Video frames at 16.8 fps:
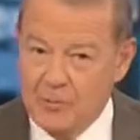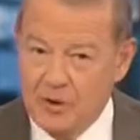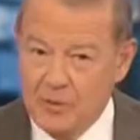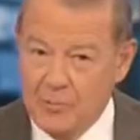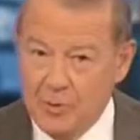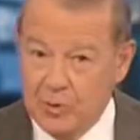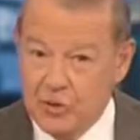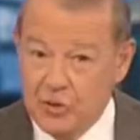and
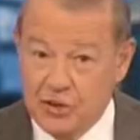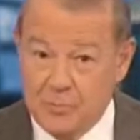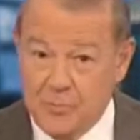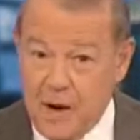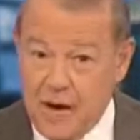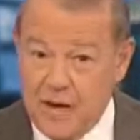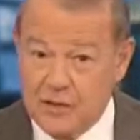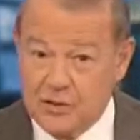Bush had
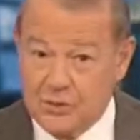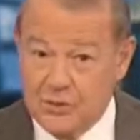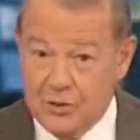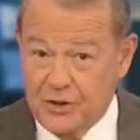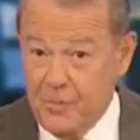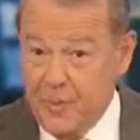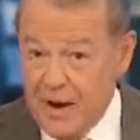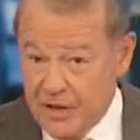passed what
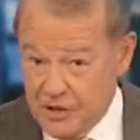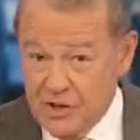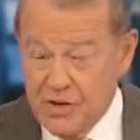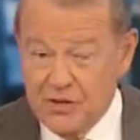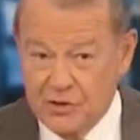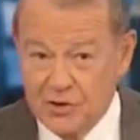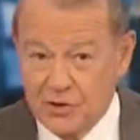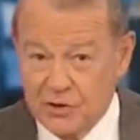the magazine
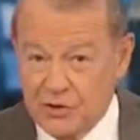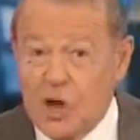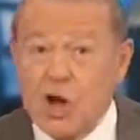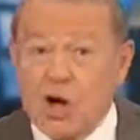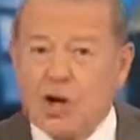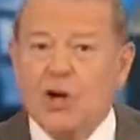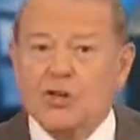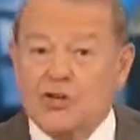calls
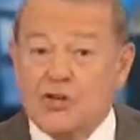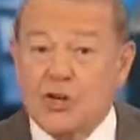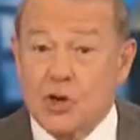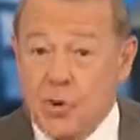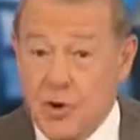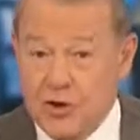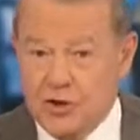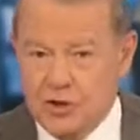
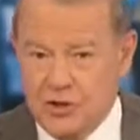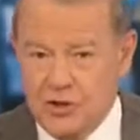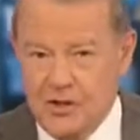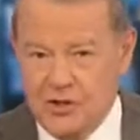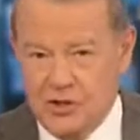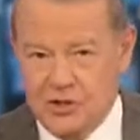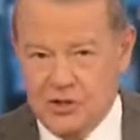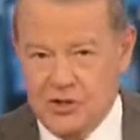consequential
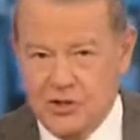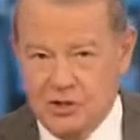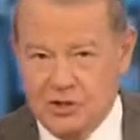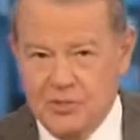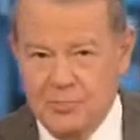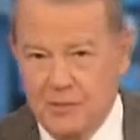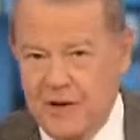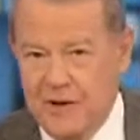
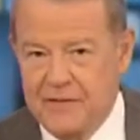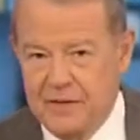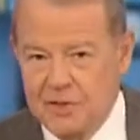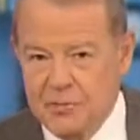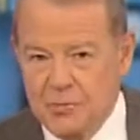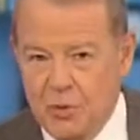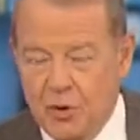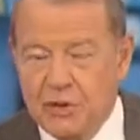legislation by this
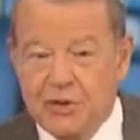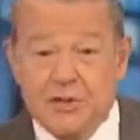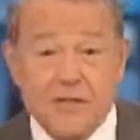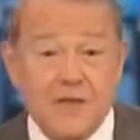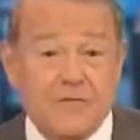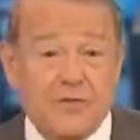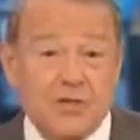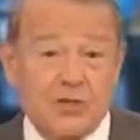point in their
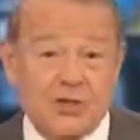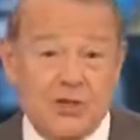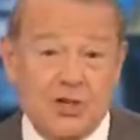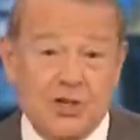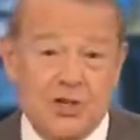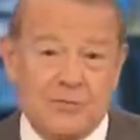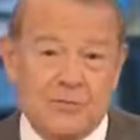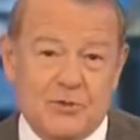first
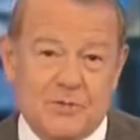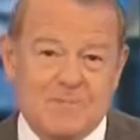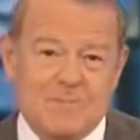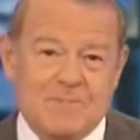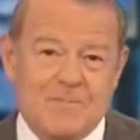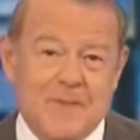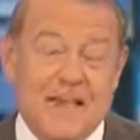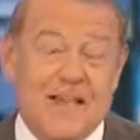terms.
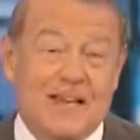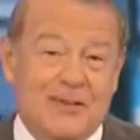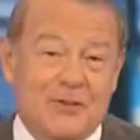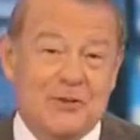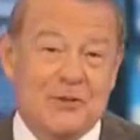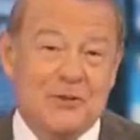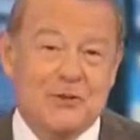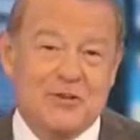
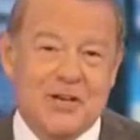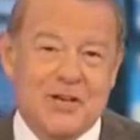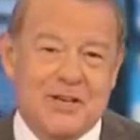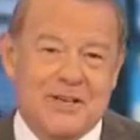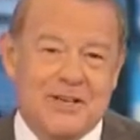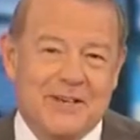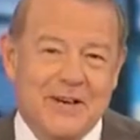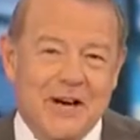Look who's
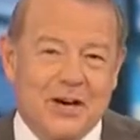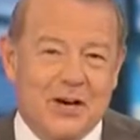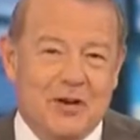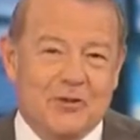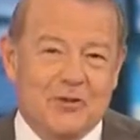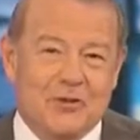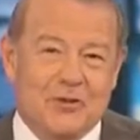here. Congressman